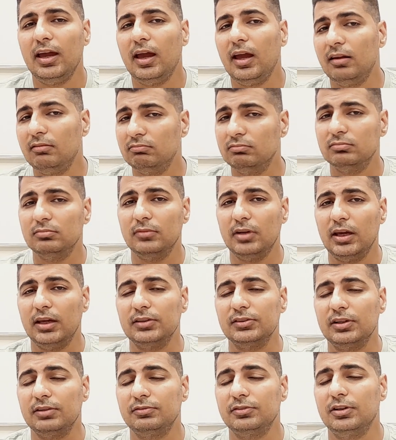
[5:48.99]
and
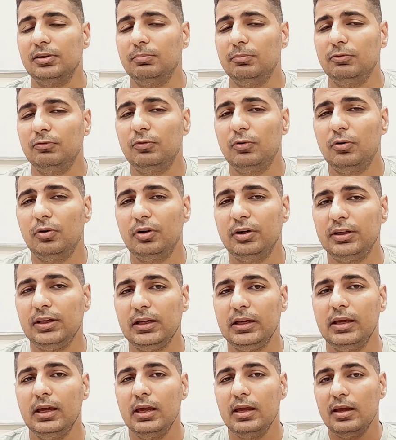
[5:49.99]
as I've said before,
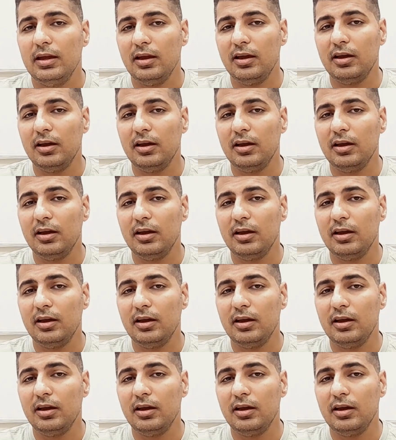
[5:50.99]
the